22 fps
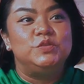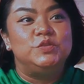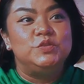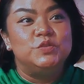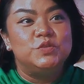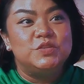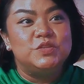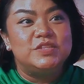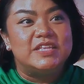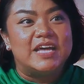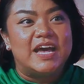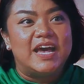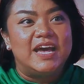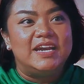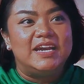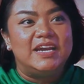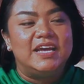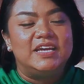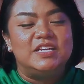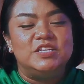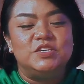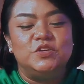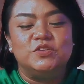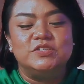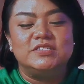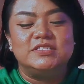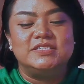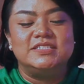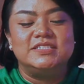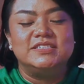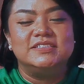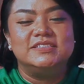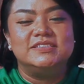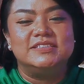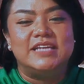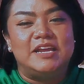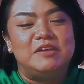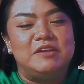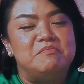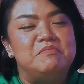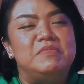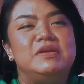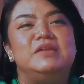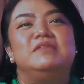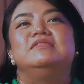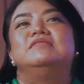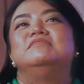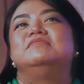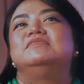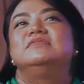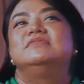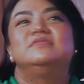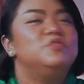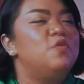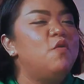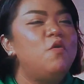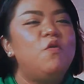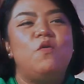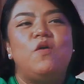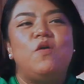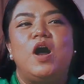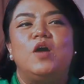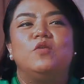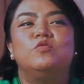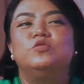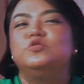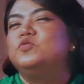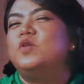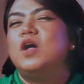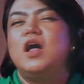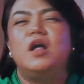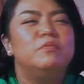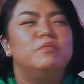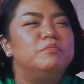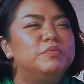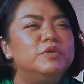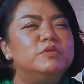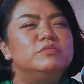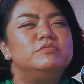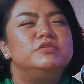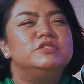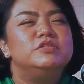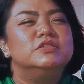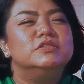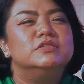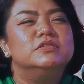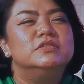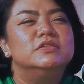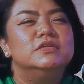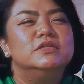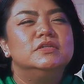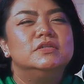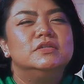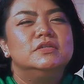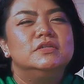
do that and you're still adamant, no, aku jual album je.